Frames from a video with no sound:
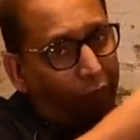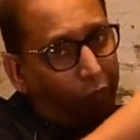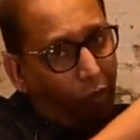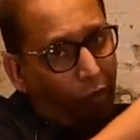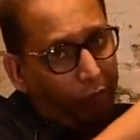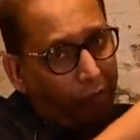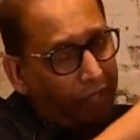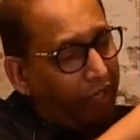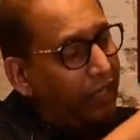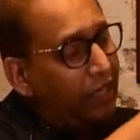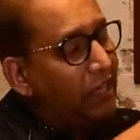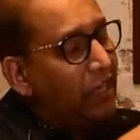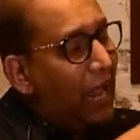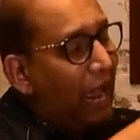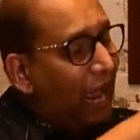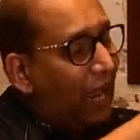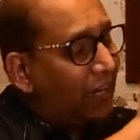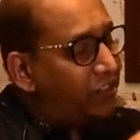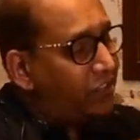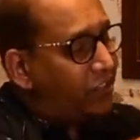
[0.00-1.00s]
properly
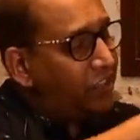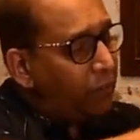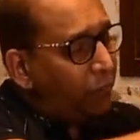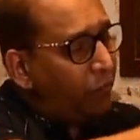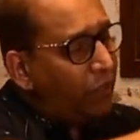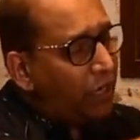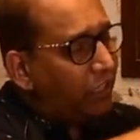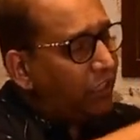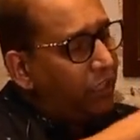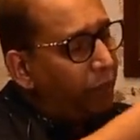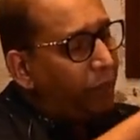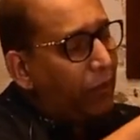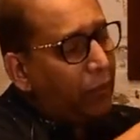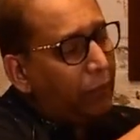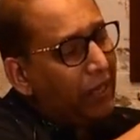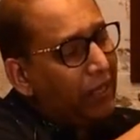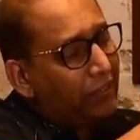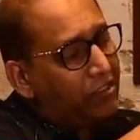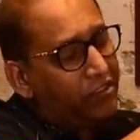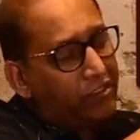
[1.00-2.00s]
and stimulate the
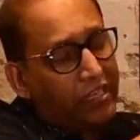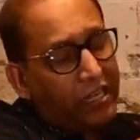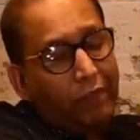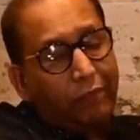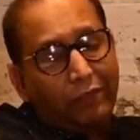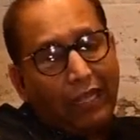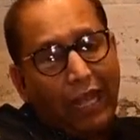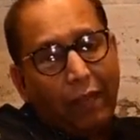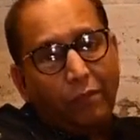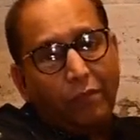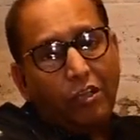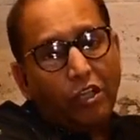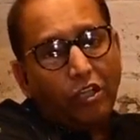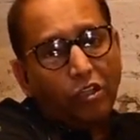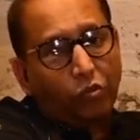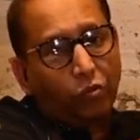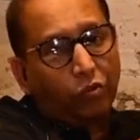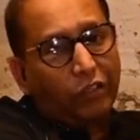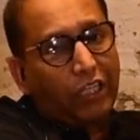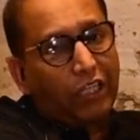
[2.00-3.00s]
baby at the same time
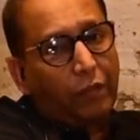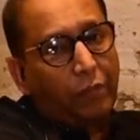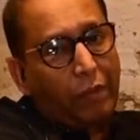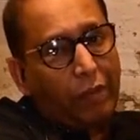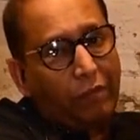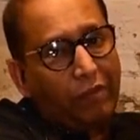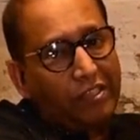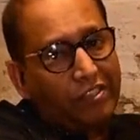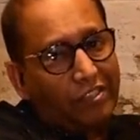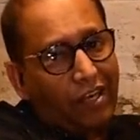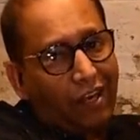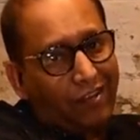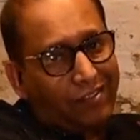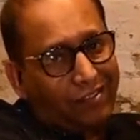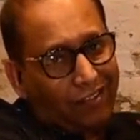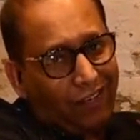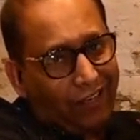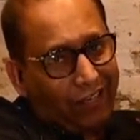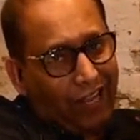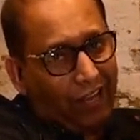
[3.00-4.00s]
so that the baby starts
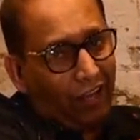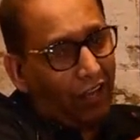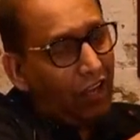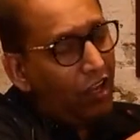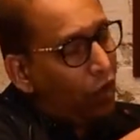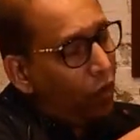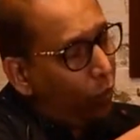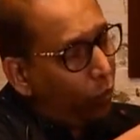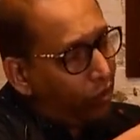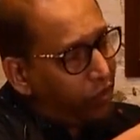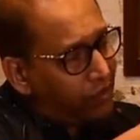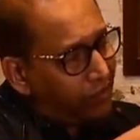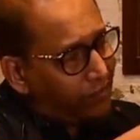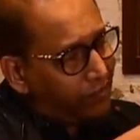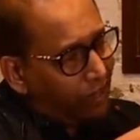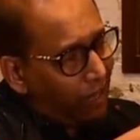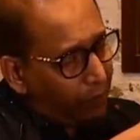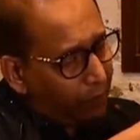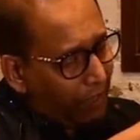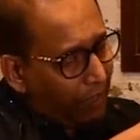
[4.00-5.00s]
sucking. Once the
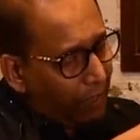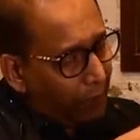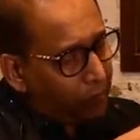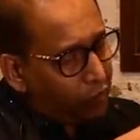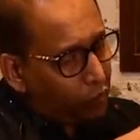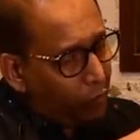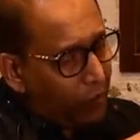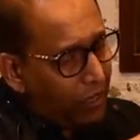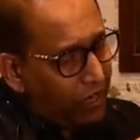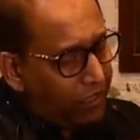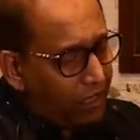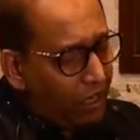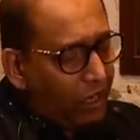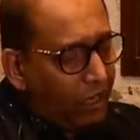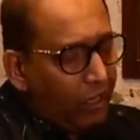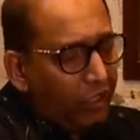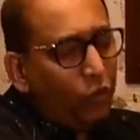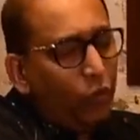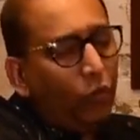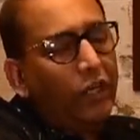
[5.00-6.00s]
suck becomes weak,
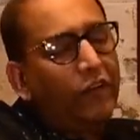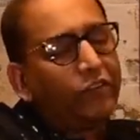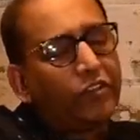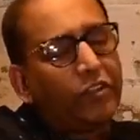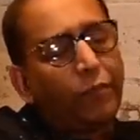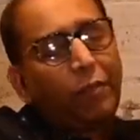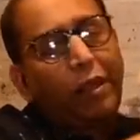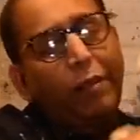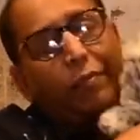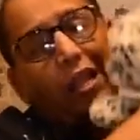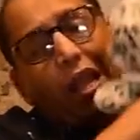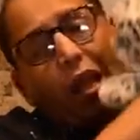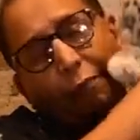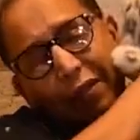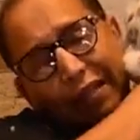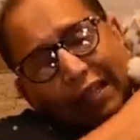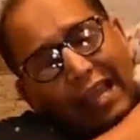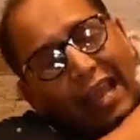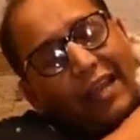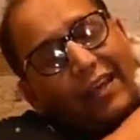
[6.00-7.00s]
you lift the baby up
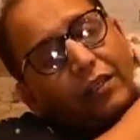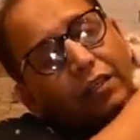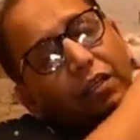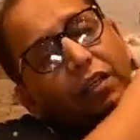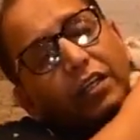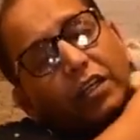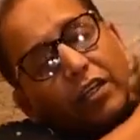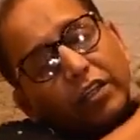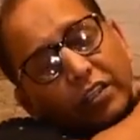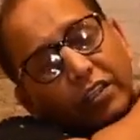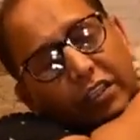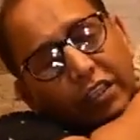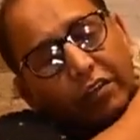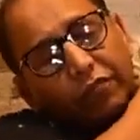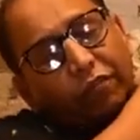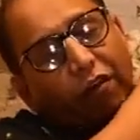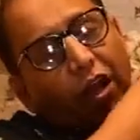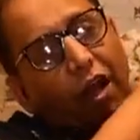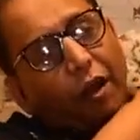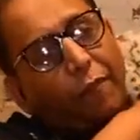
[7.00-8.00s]
again, give
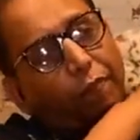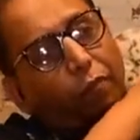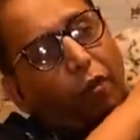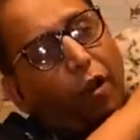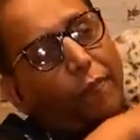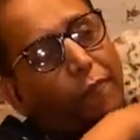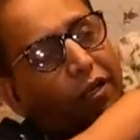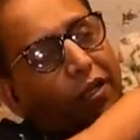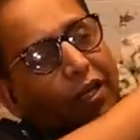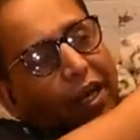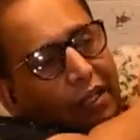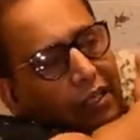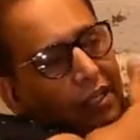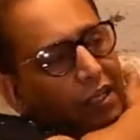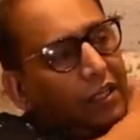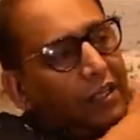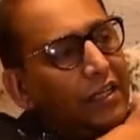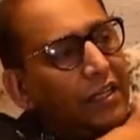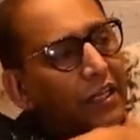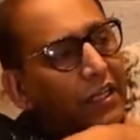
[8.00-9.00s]
a proper
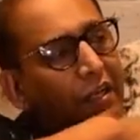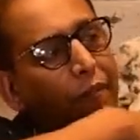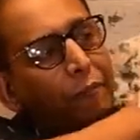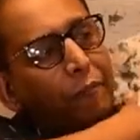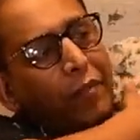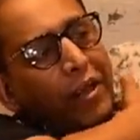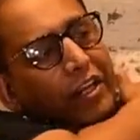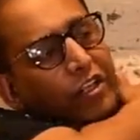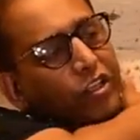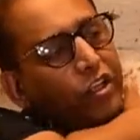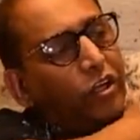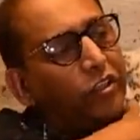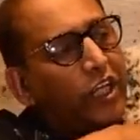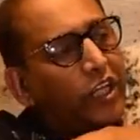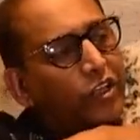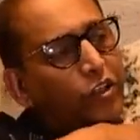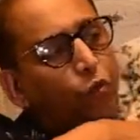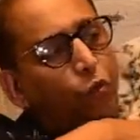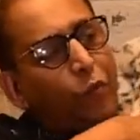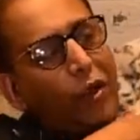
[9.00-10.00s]
cuddle, make sure
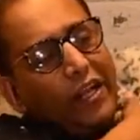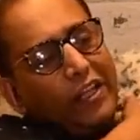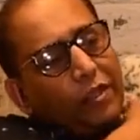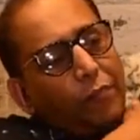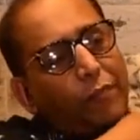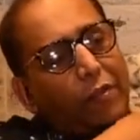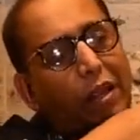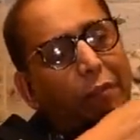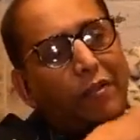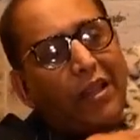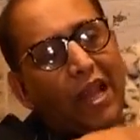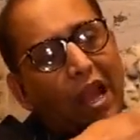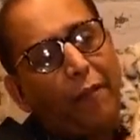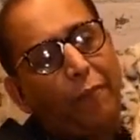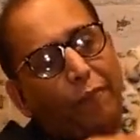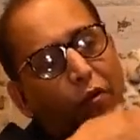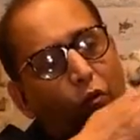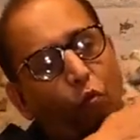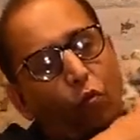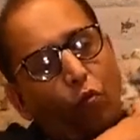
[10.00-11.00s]
that you wake the baby
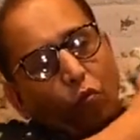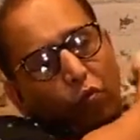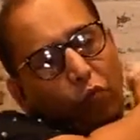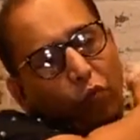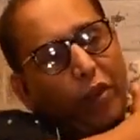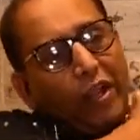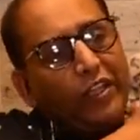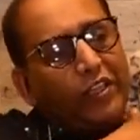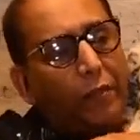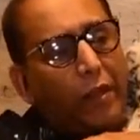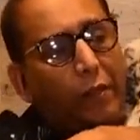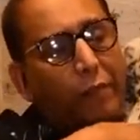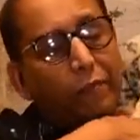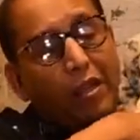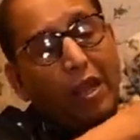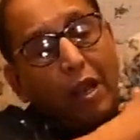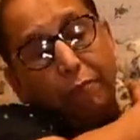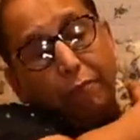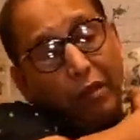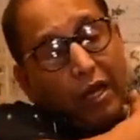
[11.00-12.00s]
up. Wake the baby
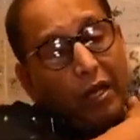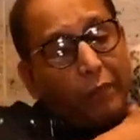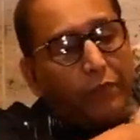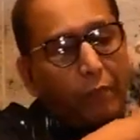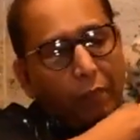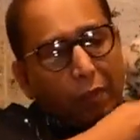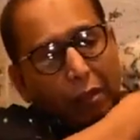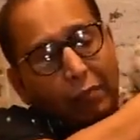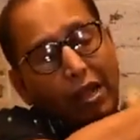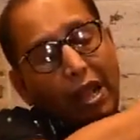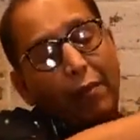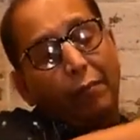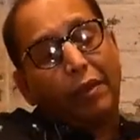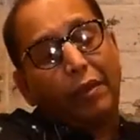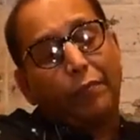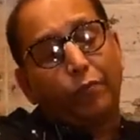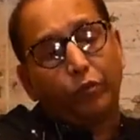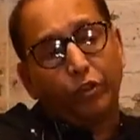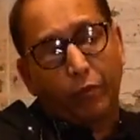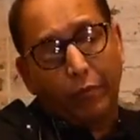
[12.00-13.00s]
up, burp the baby up,
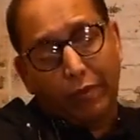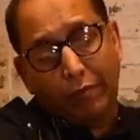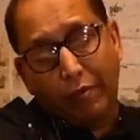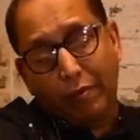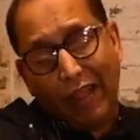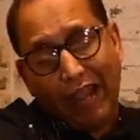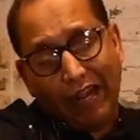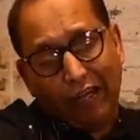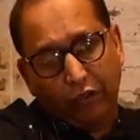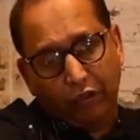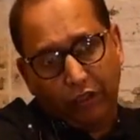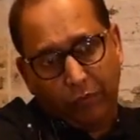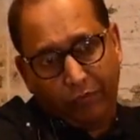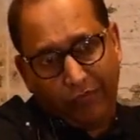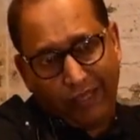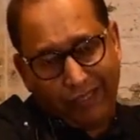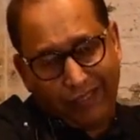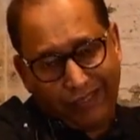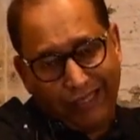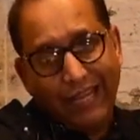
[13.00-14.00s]
and put the baby back on the
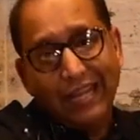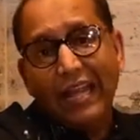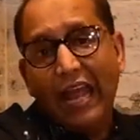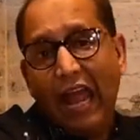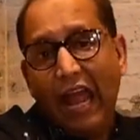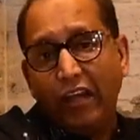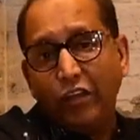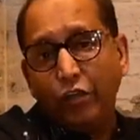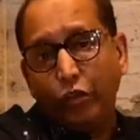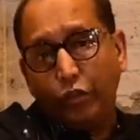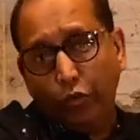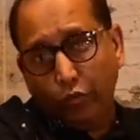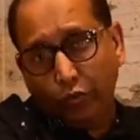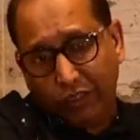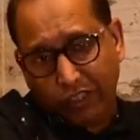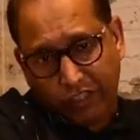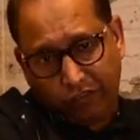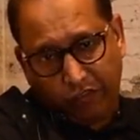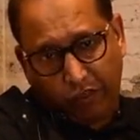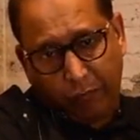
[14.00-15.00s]
breast. And you do
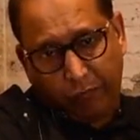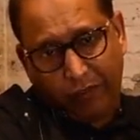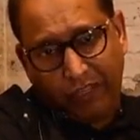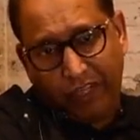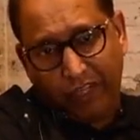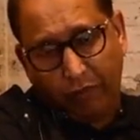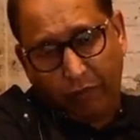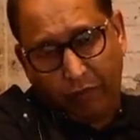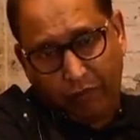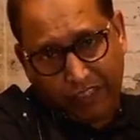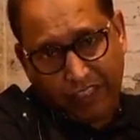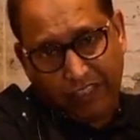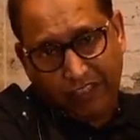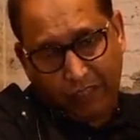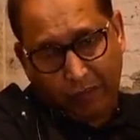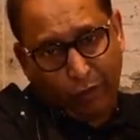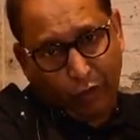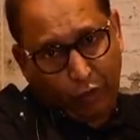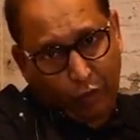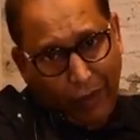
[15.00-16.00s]
this for a period of at least
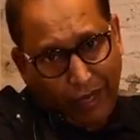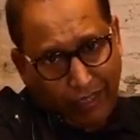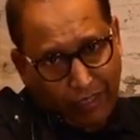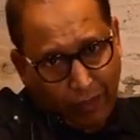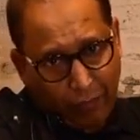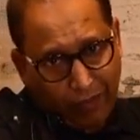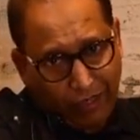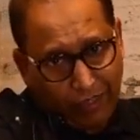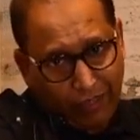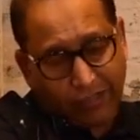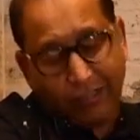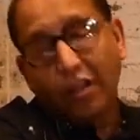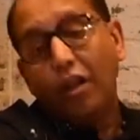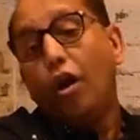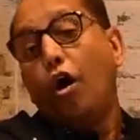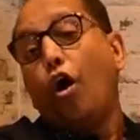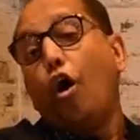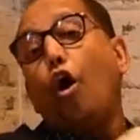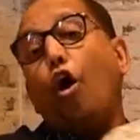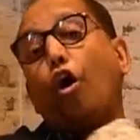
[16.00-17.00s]
about 20 minutes
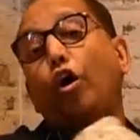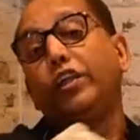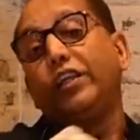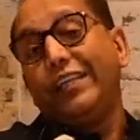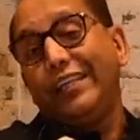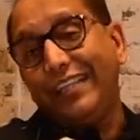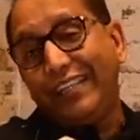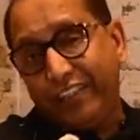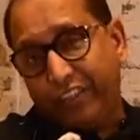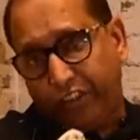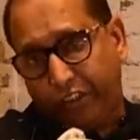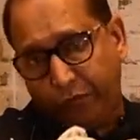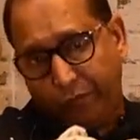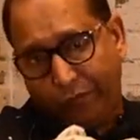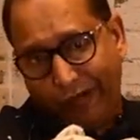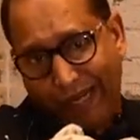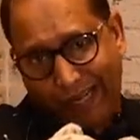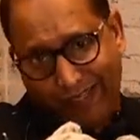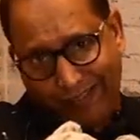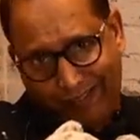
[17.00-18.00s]
on each
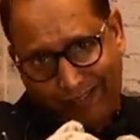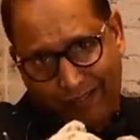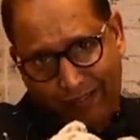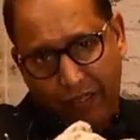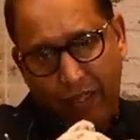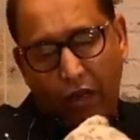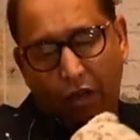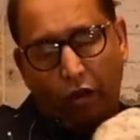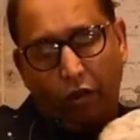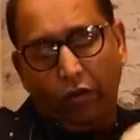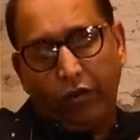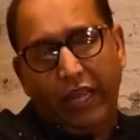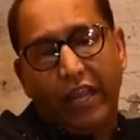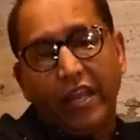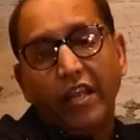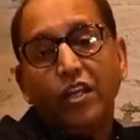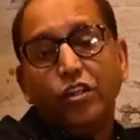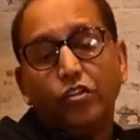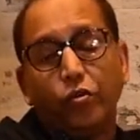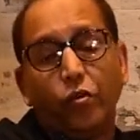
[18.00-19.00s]
breast. Okay,
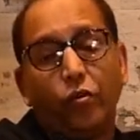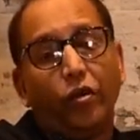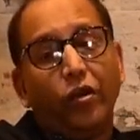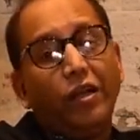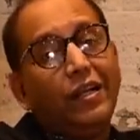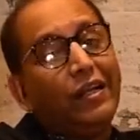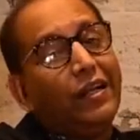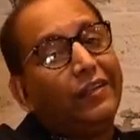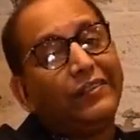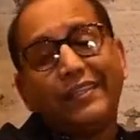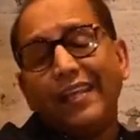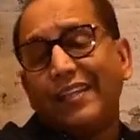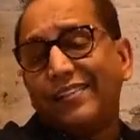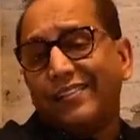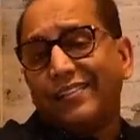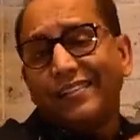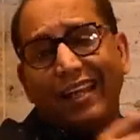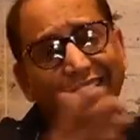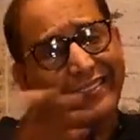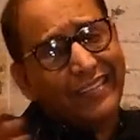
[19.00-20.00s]
so there's
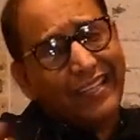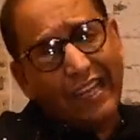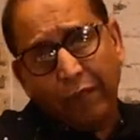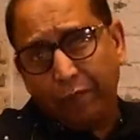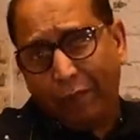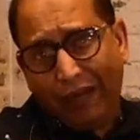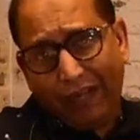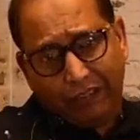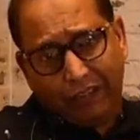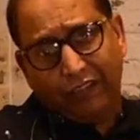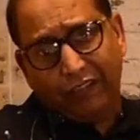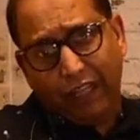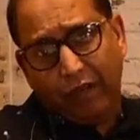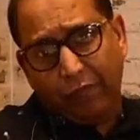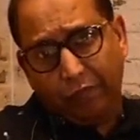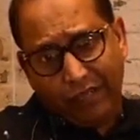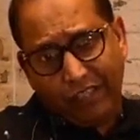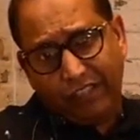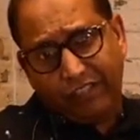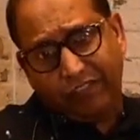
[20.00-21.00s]
nothing better than
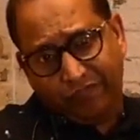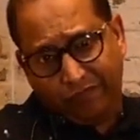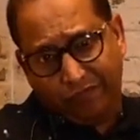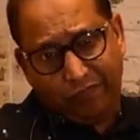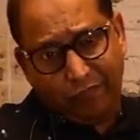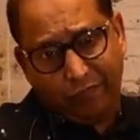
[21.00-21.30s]
breast